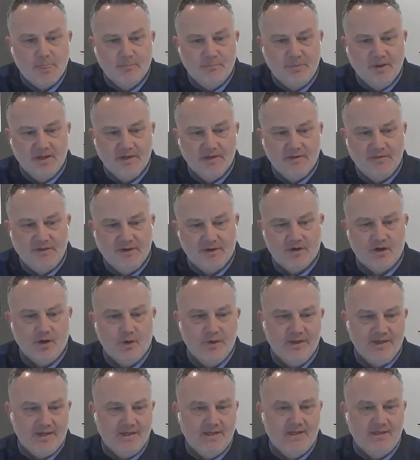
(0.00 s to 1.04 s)
but they're
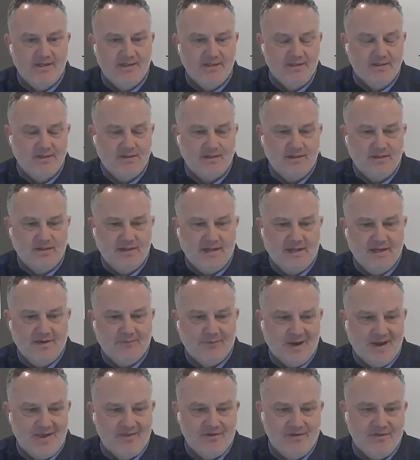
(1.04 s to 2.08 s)
going in,
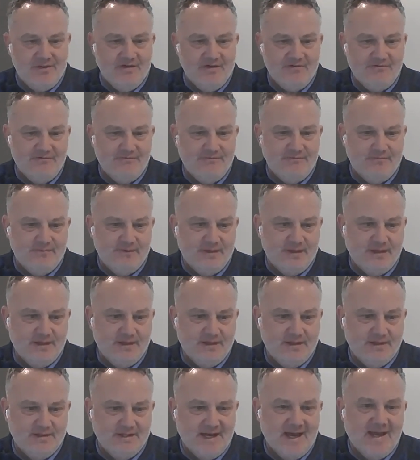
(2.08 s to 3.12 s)
and rather than
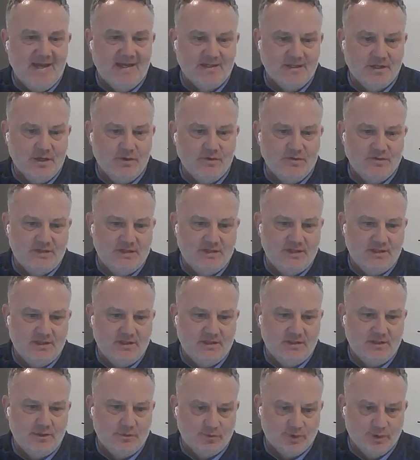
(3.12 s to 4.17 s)

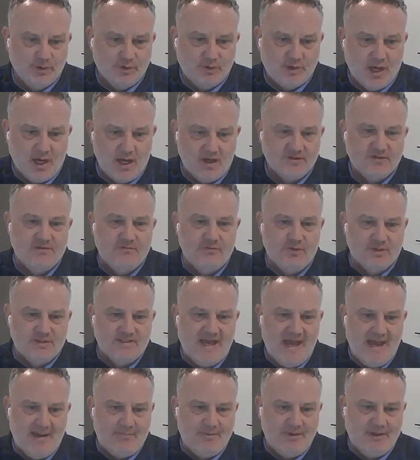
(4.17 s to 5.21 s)
diagnosing the root cause of
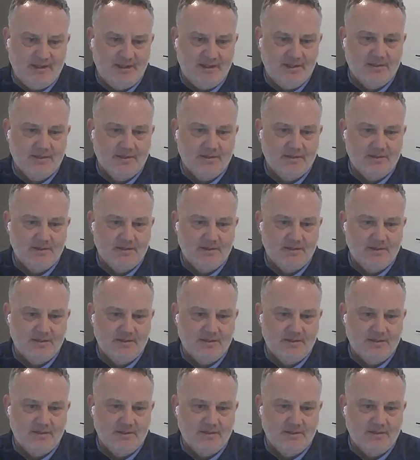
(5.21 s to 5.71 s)
what's happening,